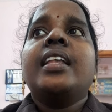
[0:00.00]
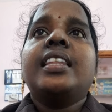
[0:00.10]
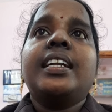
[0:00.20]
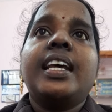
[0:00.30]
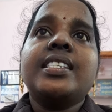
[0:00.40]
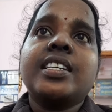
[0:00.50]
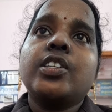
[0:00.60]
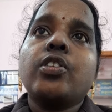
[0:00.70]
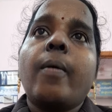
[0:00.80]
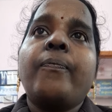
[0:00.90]
the
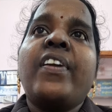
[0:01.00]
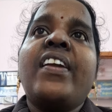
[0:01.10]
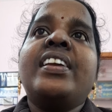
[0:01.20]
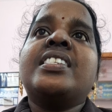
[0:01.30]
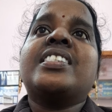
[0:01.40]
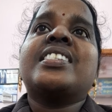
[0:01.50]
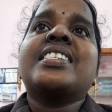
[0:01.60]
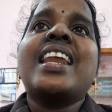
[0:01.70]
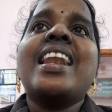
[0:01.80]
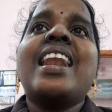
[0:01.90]
desktop is
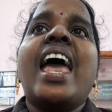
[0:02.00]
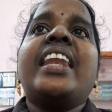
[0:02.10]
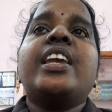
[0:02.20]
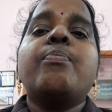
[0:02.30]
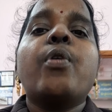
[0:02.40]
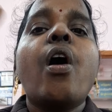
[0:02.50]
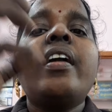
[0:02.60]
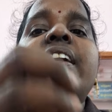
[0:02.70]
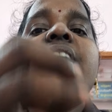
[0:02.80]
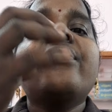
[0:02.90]
still an
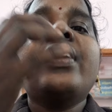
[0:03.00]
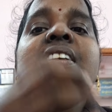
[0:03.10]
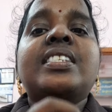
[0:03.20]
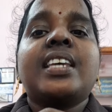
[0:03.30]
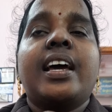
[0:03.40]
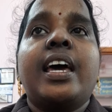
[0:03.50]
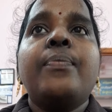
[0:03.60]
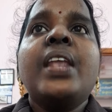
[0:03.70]
important feature